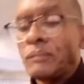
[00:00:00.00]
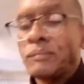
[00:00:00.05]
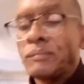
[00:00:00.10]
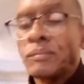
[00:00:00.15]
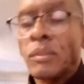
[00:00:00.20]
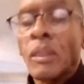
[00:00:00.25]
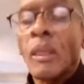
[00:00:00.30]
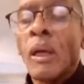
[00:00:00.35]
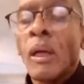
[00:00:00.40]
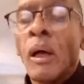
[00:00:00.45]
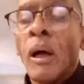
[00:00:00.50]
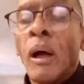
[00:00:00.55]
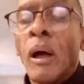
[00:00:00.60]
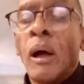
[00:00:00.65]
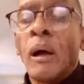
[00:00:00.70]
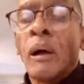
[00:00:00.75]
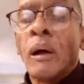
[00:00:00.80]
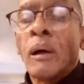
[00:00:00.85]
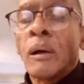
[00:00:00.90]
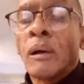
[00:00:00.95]
Go
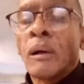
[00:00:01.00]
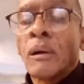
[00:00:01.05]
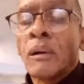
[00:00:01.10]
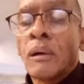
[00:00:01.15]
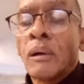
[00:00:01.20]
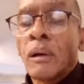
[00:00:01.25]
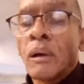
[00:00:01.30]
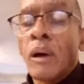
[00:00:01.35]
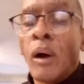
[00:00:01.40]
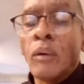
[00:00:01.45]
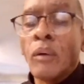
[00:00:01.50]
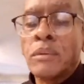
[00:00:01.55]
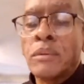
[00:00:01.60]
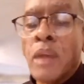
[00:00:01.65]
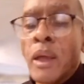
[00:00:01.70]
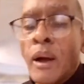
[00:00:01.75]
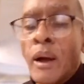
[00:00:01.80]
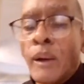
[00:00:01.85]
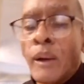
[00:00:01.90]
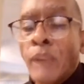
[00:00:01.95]
tell my brother
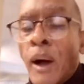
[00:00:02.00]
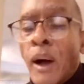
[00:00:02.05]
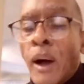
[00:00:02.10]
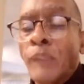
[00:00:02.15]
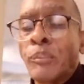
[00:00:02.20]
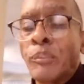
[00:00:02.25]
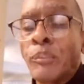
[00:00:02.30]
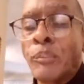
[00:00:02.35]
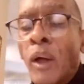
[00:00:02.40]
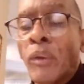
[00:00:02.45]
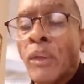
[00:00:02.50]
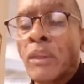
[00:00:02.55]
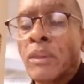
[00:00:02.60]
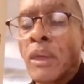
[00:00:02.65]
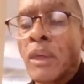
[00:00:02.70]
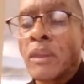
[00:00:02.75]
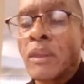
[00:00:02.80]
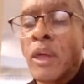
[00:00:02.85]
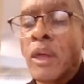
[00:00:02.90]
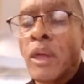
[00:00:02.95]
that they, they
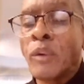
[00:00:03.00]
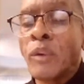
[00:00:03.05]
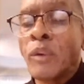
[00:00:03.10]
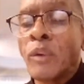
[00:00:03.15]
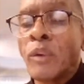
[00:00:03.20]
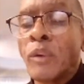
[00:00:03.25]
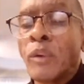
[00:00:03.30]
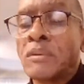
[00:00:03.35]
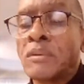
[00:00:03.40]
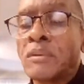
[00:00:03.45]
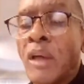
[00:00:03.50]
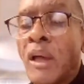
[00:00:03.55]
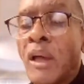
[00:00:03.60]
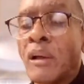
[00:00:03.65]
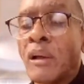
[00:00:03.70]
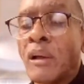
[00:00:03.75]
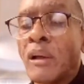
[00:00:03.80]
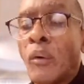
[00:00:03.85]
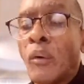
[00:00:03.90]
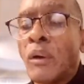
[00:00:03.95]
go into
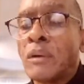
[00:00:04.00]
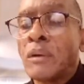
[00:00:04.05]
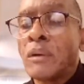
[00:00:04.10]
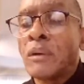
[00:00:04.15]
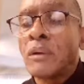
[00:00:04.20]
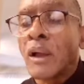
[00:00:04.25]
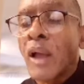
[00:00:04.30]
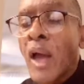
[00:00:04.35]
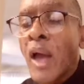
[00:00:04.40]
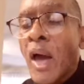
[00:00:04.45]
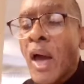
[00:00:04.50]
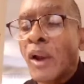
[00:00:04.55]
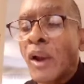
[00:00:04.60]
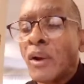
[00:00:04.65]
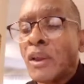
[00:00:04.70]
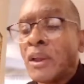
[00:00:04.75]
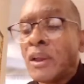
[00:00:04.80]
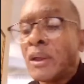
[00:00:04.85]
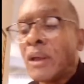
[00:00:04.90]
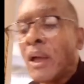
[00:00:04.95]
Galilee and there
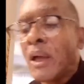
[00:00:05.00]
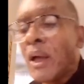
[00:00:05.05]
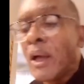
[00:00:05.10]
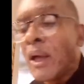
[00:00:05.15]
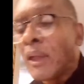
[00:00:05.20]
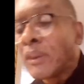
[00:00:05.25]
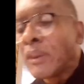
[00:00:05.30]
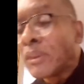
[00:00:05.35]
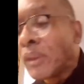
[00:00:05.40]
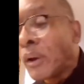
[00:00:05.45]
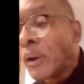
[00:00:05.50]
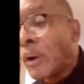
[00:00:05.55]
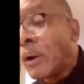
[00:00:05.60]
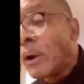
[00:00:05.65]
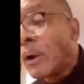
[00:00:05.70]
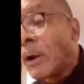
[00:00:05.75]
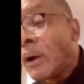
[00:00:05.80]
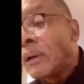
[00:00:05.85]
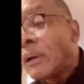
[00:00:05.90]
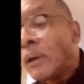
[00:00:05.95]
shall
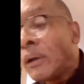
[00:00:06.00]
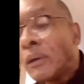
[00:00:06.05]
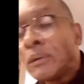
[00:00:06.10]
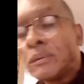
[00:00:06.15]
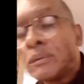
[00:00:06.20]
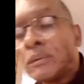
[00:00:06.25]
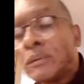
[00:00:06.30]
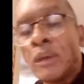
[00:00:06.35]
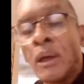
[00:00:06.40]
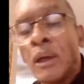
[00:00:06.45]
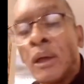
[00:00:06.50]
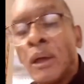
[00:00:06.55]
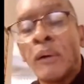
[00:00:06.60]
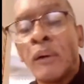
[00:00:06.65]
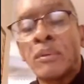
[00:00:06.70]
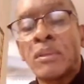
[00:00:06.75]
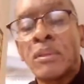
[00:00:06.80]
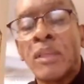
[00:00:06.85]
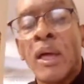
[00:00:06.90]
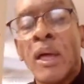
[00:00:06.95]
they see
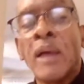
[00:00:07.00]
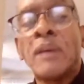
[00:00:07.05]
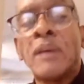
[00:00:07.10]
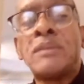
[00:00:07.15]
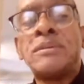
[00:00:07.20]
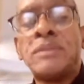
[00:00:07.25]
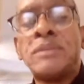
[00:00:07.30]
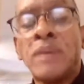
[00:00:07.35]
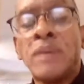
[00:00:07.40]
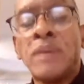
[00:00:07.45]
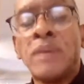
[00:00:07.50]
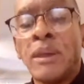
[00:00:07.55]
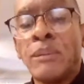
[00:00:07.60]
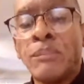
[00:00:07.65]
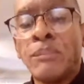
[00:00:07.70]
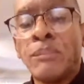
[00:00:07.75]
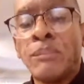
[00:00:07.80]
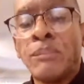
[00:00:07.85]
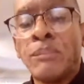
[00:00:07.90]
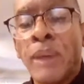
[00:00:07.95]
me.
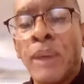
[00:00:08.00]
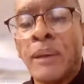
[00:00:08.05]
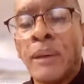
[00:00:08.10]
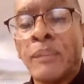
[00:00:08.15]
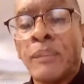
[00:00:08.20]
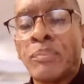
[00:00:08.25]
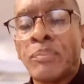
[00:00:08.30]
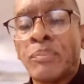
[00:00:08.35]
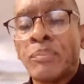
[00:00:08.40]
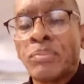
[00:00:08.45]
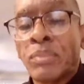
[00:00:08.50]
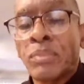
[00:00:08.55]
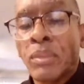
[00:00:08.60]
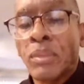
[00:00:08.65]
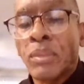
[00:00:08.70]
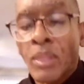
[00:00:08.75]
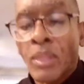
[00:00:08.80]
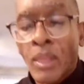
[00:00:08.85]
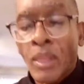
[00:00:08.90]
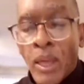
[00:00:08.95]
Then down to
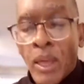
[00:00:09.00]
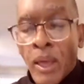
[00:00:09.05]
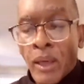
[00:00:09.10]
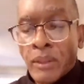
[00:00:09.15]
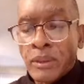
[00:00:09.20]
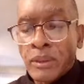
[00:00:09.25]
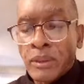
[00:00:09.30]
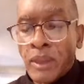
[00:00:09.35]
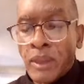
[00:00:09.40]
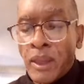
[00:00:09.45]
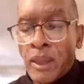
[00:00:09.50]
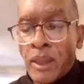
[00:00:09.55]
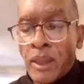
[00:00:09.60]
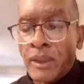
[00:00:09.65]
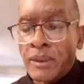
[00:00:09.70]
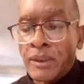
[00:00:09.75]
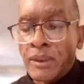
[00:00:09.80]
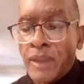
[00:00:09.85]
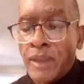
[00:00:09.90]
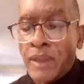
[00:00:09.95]
16,
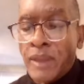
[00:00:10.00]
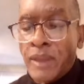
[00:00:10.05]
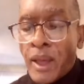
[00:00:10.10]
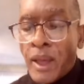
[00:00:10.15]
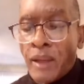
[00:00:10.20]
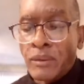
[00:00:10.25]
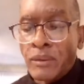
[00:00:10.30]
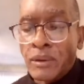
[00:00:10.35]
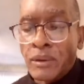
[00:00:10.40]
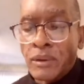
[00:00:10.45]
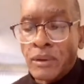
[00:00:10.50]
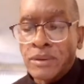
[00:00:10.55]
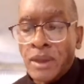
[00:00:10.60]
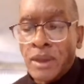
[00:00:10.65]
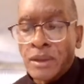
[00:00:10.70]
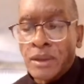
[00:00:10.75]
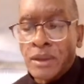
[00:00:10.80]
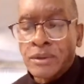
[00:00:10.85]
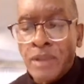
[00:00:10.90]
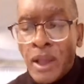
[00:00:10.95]
then the
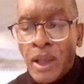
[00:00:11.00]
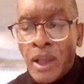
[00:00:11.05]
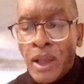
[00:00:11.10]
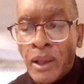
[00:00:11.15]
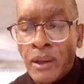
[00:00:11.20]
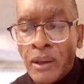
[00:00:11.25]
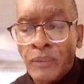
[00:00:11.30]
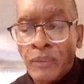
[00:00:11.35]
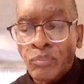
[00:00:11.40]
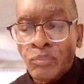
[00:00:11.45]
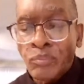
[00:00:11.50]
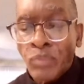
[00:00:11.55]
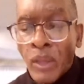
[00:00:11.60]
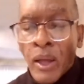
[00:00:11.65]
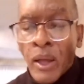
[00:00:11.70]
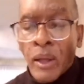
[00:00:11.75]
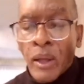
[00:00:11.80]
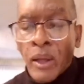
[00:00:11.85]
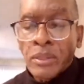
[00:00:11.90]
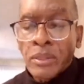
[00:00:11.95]
Lazarus disciples went
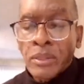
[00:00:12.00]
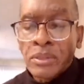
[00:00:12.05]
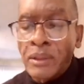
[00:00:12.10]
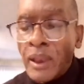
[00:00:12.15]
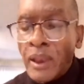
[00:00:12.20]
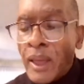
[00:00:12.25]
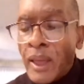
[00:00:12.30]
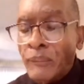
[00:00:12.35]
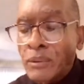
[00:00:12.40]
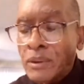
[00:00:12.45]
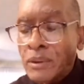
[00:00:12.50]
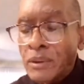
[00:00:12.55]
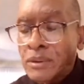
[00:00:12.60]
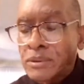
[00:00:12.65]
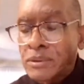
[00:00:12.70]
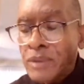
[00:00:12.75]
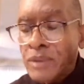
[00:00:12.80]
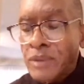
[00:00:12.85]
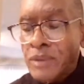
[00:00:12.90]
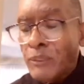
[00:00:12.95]
away into
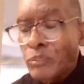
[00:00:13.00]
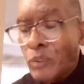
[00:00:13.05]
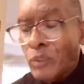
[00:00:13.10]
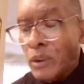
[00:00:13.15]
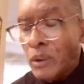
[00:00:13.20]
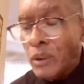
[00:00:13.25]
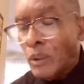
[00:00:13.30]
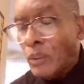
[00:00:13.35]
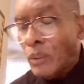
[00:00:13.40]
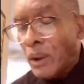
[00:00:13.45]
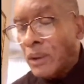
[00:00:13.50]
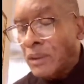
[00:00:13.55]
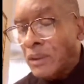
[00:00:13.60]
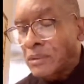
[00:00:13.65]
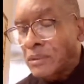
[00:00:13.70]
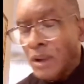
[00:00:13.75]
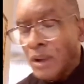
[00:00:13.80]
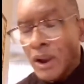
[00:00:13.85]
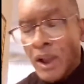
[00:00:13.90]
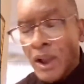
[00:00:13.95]
Galilee into the
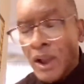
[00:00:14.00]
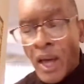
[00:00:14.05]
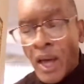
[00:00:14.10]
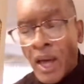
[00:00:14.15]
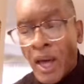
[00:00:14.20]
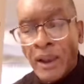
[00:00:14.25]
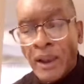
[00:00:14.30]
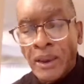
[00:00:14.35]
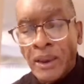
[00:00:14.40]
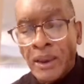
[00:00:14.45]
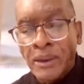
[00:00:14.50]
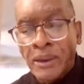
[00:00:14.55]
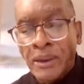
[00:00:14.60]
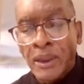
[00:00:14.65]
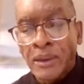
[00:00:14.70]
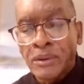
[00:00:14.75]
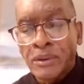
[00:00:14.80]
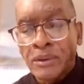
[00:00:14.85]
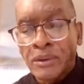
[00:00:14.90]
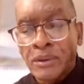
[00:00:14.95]
mountain where Jesus
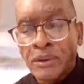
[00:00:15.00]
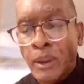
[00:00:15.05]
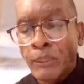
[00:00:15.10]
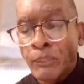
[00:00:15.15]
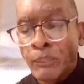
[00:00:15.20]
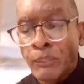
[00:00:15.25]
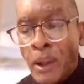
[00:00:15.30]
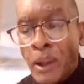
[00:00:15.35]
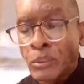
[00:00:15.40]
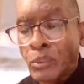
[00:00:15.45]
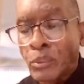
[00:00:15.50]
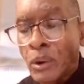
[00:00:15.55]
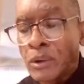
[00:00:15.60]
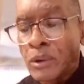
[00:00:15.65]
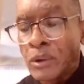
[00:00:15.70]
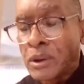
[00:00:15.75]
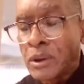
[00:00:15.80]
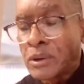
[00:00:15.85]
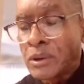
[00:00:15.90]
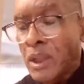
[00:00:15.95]
appointed
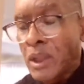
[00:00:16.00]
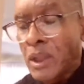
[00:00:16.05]
them.